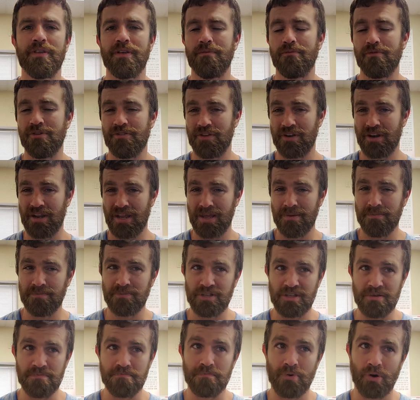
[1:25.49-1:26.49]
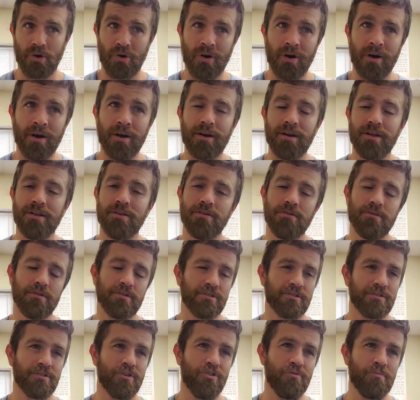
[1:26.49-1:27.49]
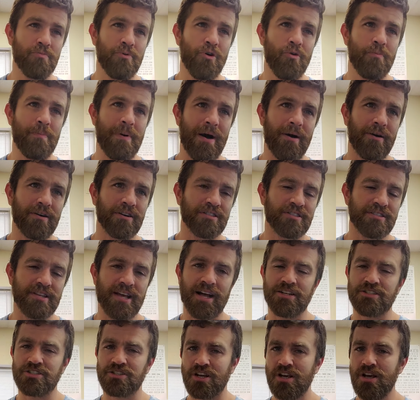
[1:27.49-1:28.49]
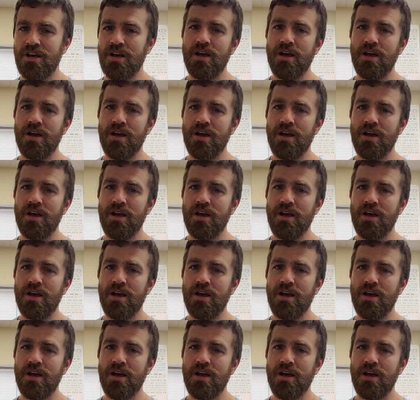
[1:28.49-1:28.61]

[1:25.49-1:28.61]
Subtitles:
with an empty bar and do the slow pull power snatch,